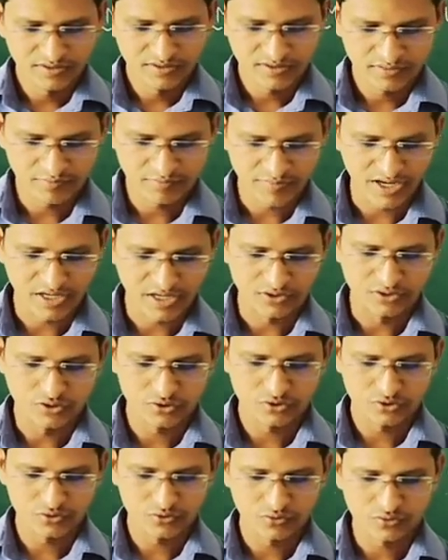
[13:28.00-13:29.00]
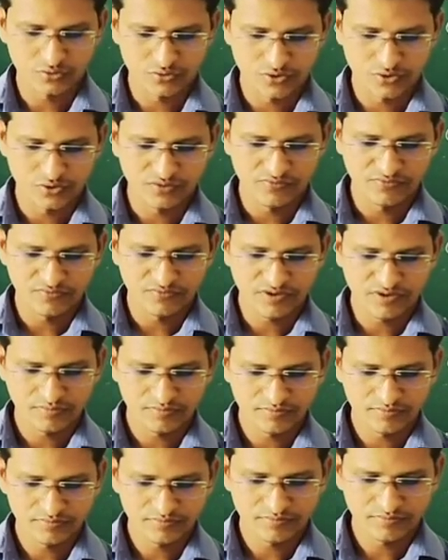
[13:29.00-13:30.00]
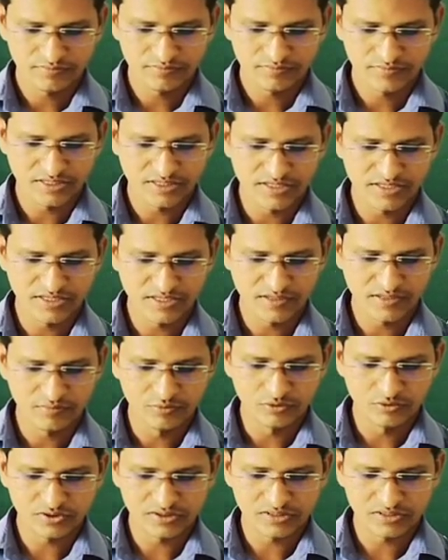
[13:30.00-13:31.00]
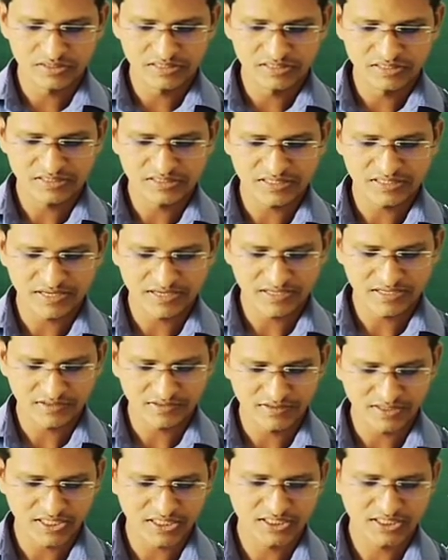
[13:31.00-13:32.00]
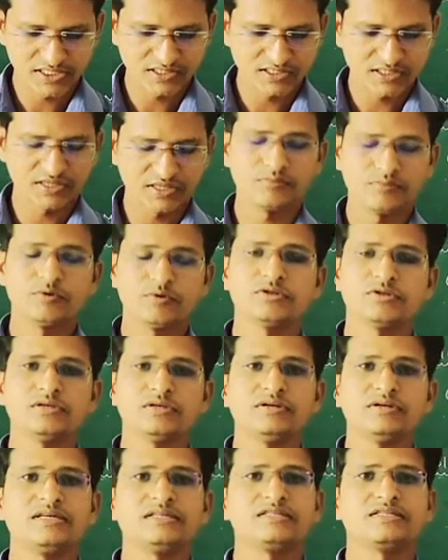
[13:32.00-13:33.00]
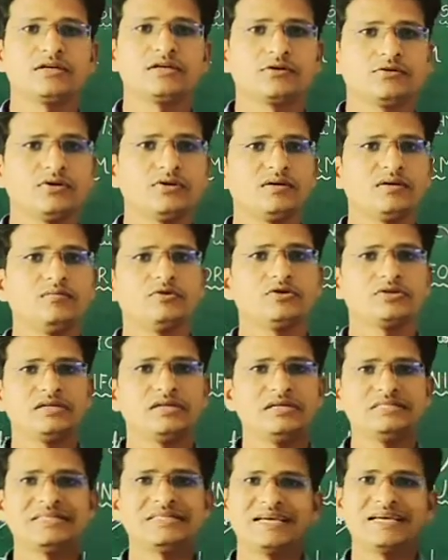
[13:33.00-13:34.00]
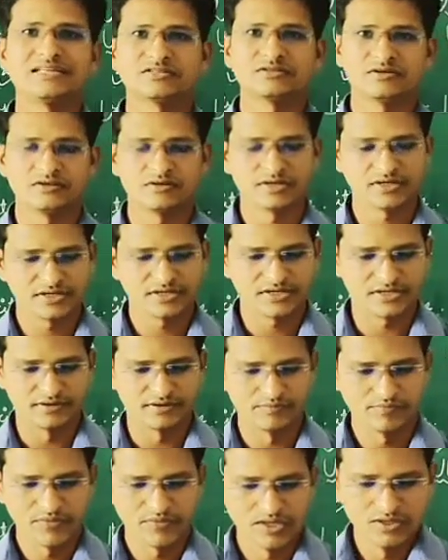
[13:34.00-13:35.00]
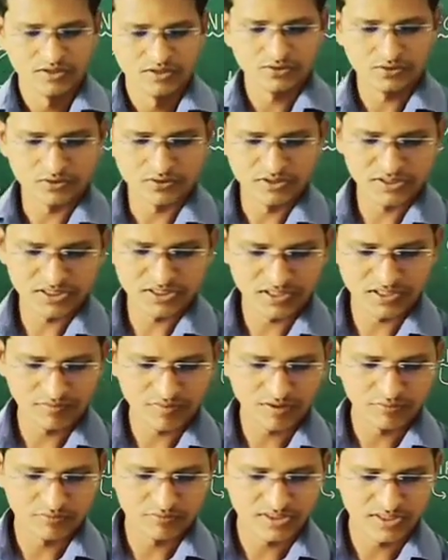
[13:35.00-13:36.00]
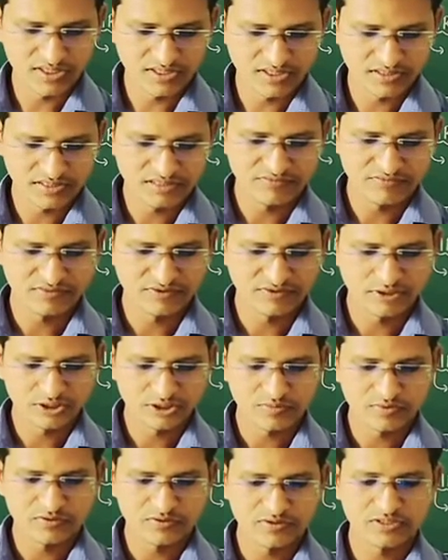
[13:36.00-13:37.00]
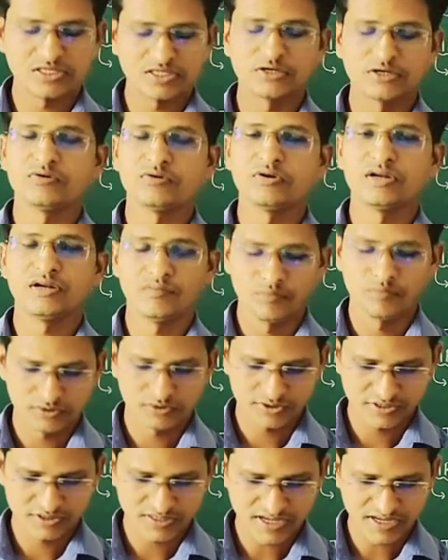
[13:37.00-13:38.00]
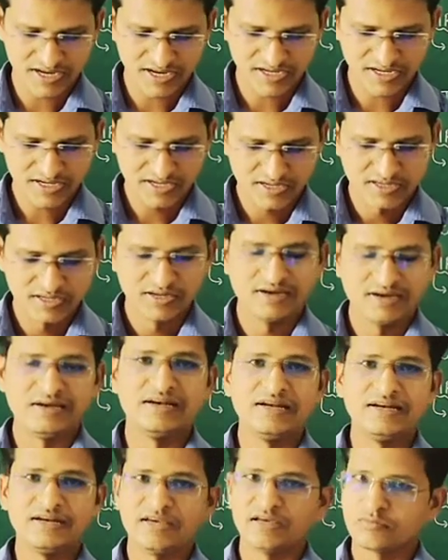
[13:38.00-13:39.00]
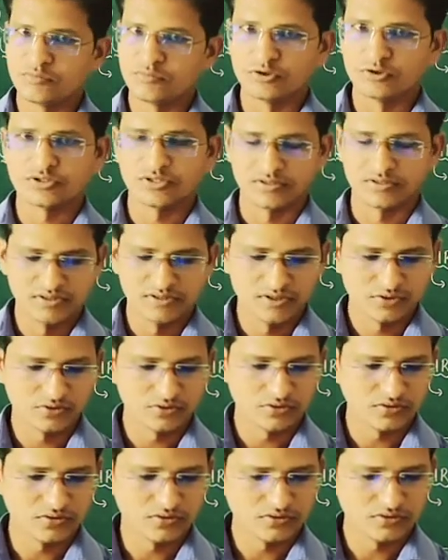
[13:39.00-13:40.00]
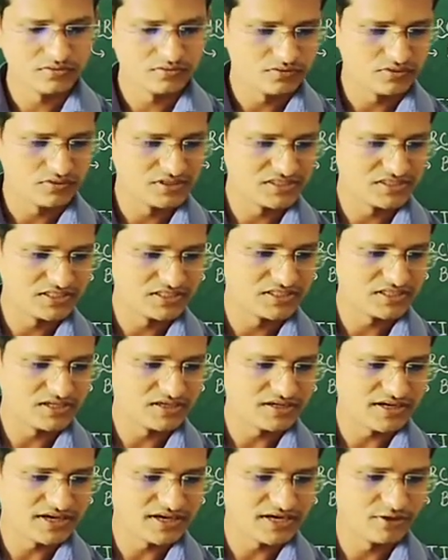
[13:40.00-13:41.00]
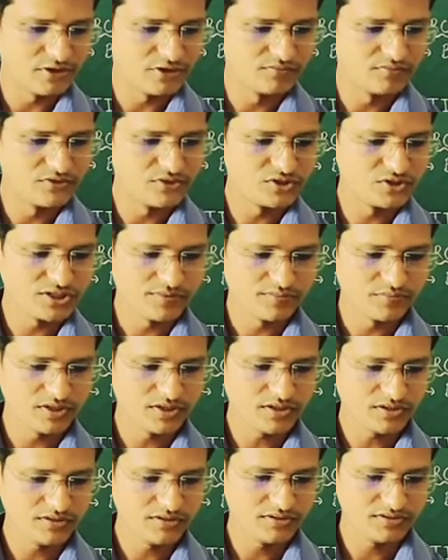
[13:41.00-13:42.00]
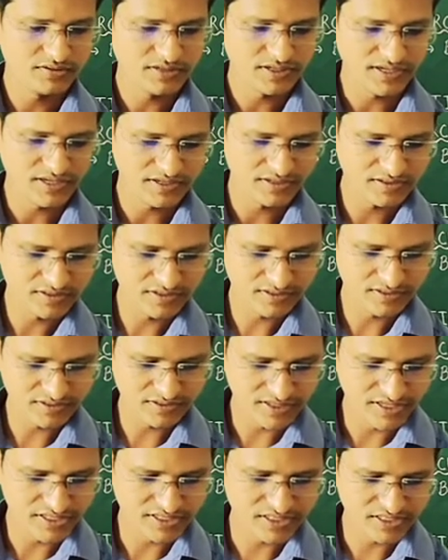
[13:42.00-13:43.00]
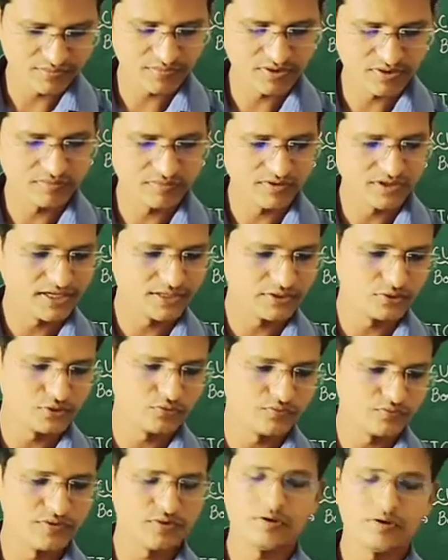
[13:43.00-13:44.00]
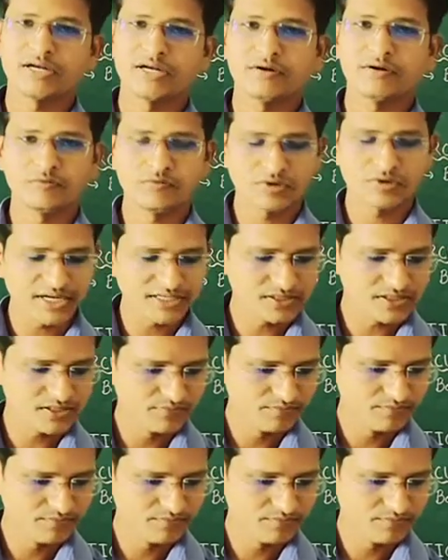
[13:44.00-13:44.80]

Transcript: manage. So uniform linear motion is an unaccelerated motion and circular motion is accelerated. So this is about the difference between circular motion and linear motion. So this is the end of the chapter, and example 1 and 2 we don't have to write.